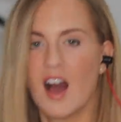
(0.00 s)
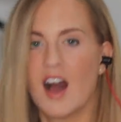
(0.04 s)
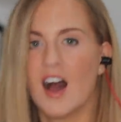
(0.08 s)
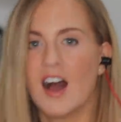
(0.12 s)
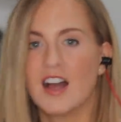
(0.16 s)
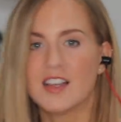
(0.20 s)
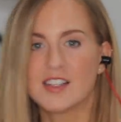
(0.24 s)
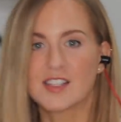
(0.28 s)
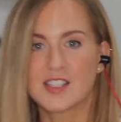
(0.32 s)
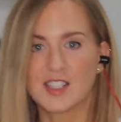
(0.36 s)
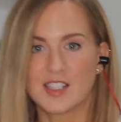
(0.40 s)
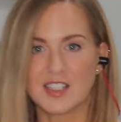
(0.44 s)

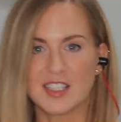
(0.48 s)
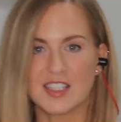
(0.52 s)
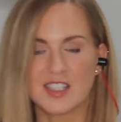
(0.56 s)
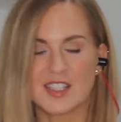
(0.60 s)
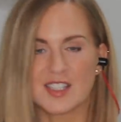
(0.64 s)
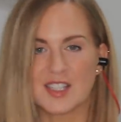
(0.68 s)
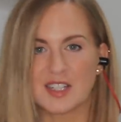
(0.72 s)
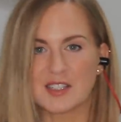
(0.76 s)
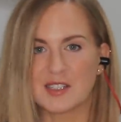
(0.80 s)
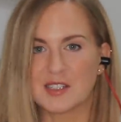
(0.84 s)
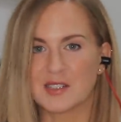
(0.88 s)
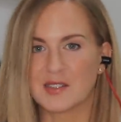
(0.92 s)
I
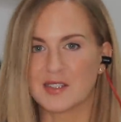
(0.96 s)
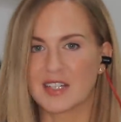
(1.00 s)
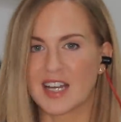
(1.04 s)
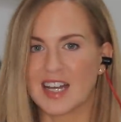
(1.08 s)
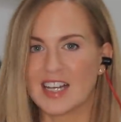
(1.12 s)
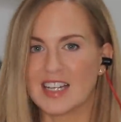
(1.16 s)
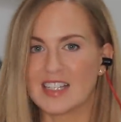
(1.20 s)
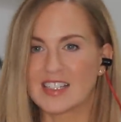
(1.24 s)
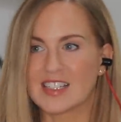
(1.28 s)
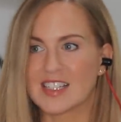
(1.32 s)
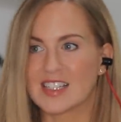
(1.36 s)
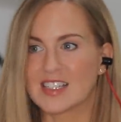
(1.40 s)
studied
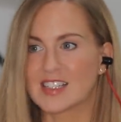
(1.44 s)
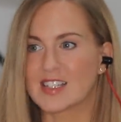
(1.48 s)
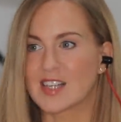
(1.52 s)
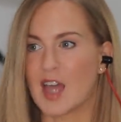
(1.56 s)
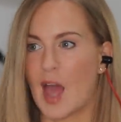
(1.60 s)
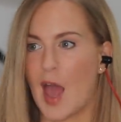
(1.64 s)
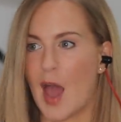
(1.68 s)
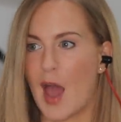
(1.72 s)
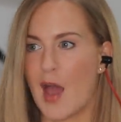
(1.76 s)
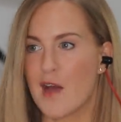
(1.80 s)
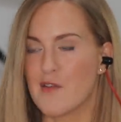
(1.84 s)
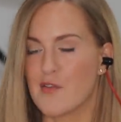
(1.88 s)
psychoanalysis
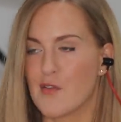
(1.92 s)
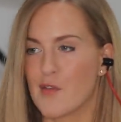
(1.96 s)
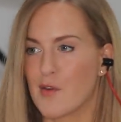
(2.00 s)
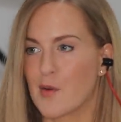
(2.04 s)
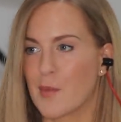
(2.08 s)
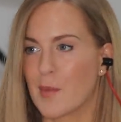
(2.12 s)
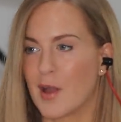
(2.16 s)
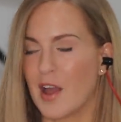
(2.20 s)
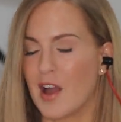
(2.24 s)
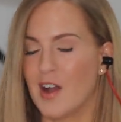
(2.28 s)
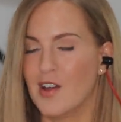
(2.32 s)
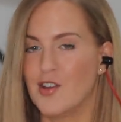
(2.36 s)

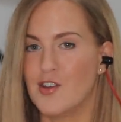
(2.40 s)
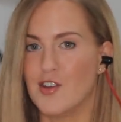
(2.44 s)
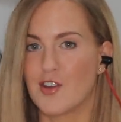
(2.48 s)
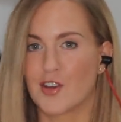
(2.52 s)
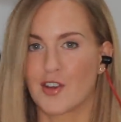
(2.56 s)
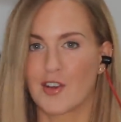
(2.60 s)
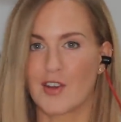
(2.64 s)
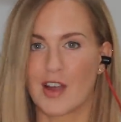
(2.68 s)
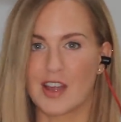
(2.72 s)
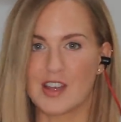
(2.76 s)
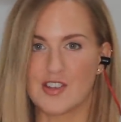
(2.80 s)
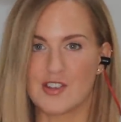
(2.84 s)
for my
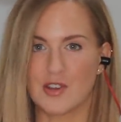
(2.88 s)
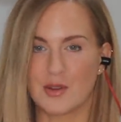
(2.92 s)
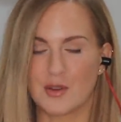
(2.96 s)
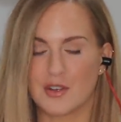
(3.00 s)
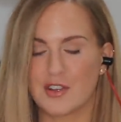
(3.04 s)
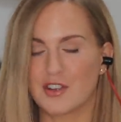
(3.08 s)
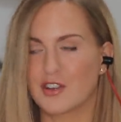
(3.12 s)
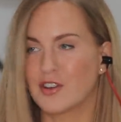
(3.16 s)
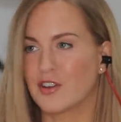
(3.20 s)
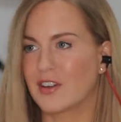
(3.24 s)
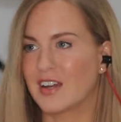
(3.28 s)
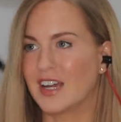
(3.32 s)

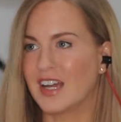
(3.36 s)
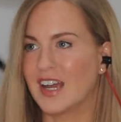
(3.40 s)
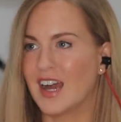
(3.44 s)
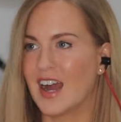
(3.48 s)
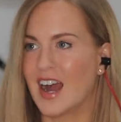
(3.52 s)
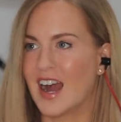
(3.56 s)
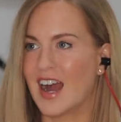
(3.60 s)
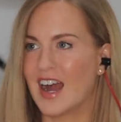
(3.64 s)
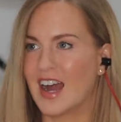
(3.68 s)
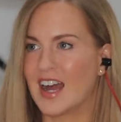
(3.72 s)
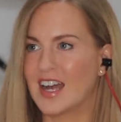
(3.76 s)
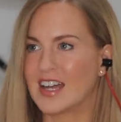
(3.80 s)
undergraduate degree,
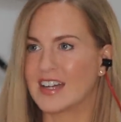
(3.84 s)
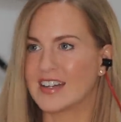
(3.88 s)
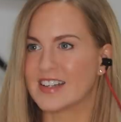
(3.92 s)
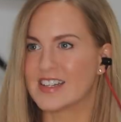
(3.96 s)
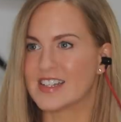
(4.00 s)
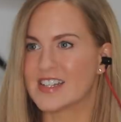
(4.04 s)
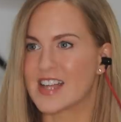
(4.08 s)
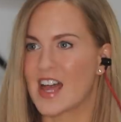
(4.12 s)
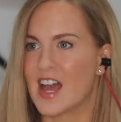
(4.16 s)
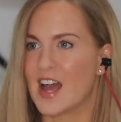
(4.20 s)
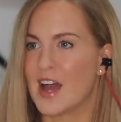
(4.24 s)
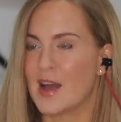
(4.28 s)

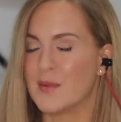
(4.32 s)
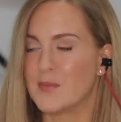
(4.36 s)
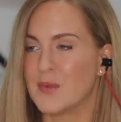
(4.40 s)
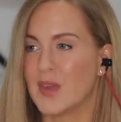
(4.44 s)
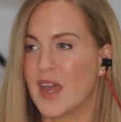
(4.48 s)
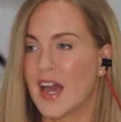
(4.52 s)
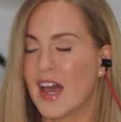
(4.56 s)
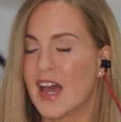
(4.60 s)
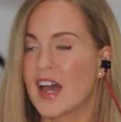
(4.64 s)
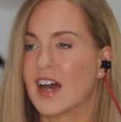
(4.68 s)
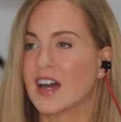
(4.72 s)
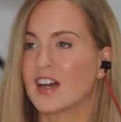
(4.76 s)
and
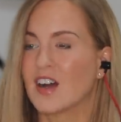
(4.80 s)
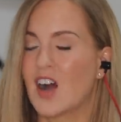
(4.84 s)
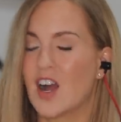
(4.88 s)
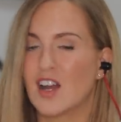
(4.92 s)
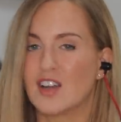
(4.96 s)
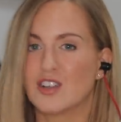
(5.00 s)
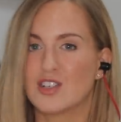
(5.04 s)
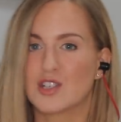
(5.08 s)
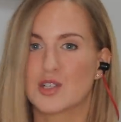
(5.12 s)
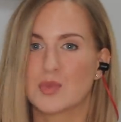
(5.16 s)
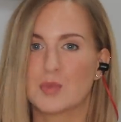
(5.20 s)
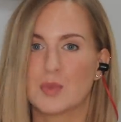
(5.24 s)

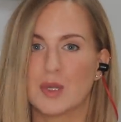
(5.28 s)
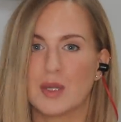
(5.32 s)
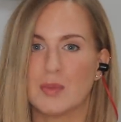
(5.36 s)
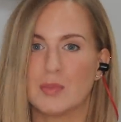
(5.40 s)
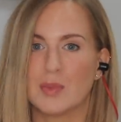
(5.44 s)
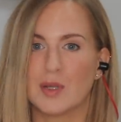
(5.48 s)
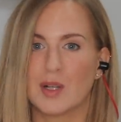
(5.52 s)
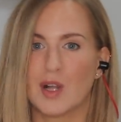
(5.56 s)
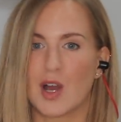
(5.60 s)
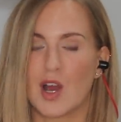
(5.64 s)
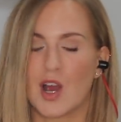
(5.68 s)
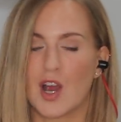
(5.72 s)
Irish
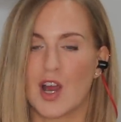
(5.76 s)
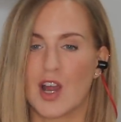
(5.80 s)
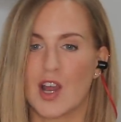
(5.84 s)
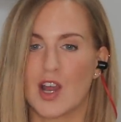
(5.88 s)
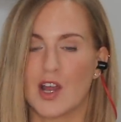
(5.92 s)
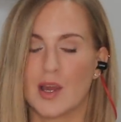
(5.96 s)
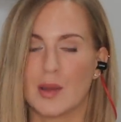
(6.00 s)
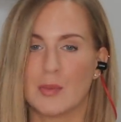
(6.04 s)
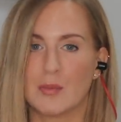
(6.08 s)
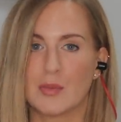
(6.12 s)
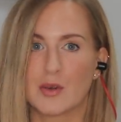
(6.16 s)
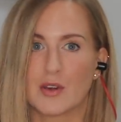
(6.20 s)
people
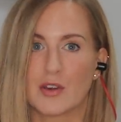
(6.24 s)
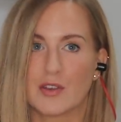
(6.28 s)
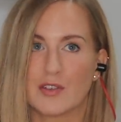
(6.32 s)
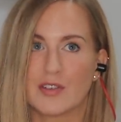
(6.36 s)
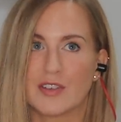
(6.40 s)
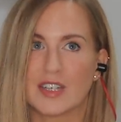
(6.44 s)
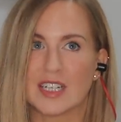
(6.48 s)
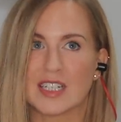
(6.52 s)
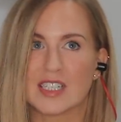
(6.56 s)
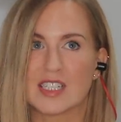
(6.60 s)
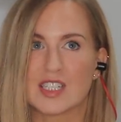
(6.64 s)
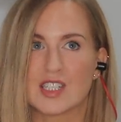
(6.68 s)
are
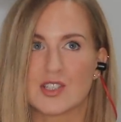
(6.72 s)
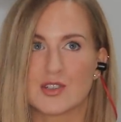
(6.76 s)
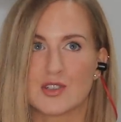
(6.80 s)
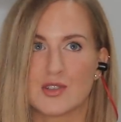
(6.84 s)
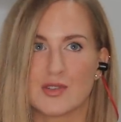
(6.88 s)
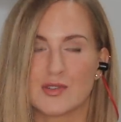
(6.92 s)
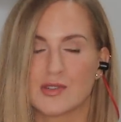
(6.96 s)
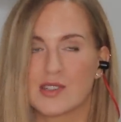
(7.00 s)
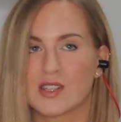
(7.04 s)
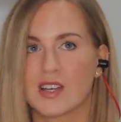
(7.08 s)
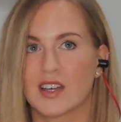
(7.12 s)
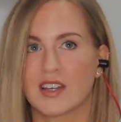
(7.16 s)
impervious
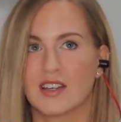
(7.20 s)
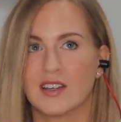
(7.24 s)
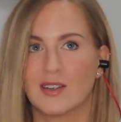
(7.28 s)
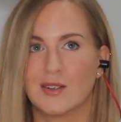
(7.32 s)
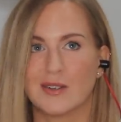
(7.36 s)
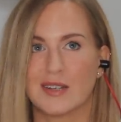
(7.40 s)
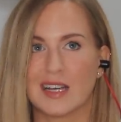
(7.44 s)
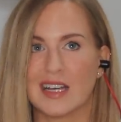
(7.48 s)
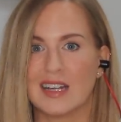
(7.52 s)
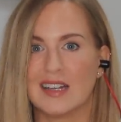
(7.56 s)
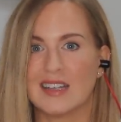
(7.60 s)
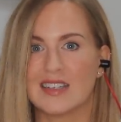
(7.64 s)
to
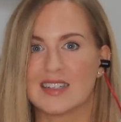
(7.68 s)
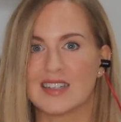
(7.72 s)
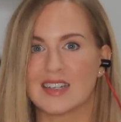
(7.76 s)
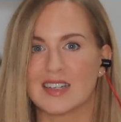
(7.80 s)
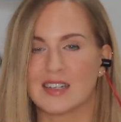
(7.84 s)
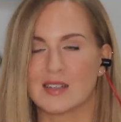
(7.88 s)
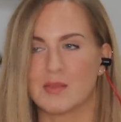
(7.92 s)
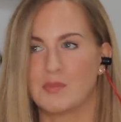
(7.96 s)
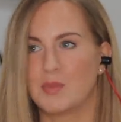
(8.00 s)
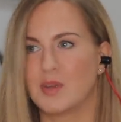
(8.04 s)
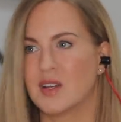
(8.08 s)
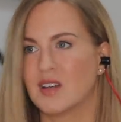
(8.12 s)

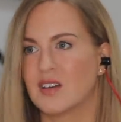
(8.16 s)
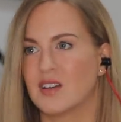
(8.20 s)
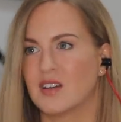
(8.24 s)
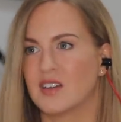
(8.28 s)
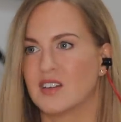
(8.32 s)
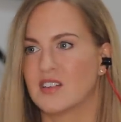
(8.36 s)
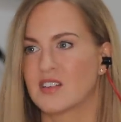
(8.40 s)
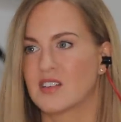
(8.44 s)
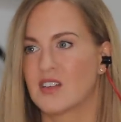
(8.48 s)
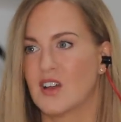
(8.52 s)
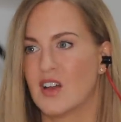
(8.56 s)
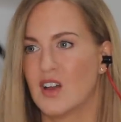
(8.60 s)
psychoanalysis
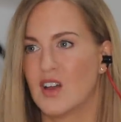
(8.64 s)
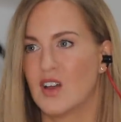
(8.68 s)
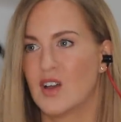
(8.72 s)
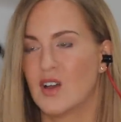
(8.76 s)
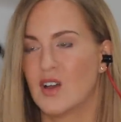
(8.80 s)
because